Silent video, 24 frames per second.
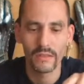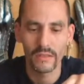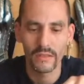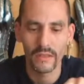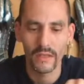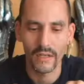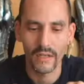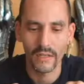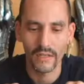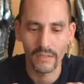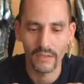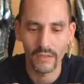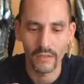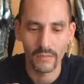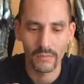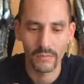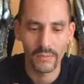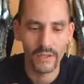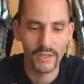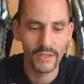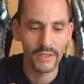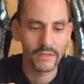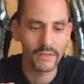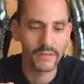got it a
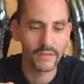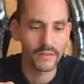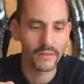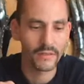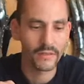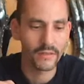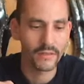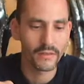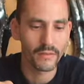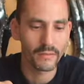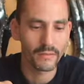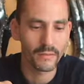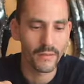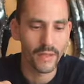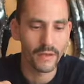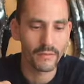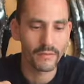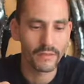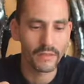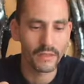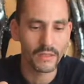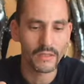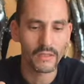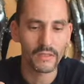complete
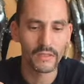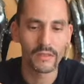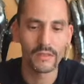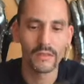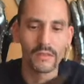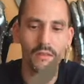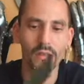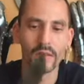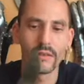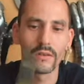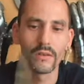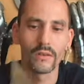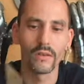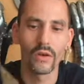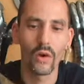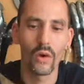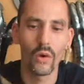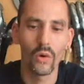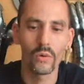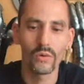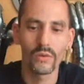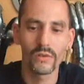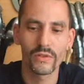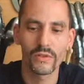bevel on the
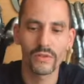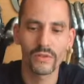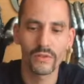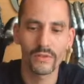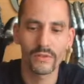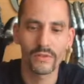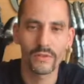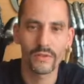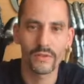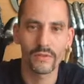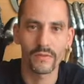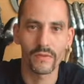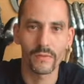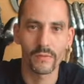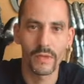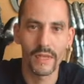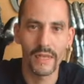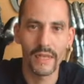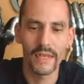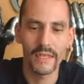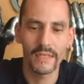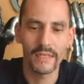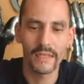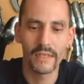whole surface of the
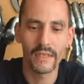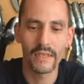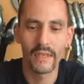blade,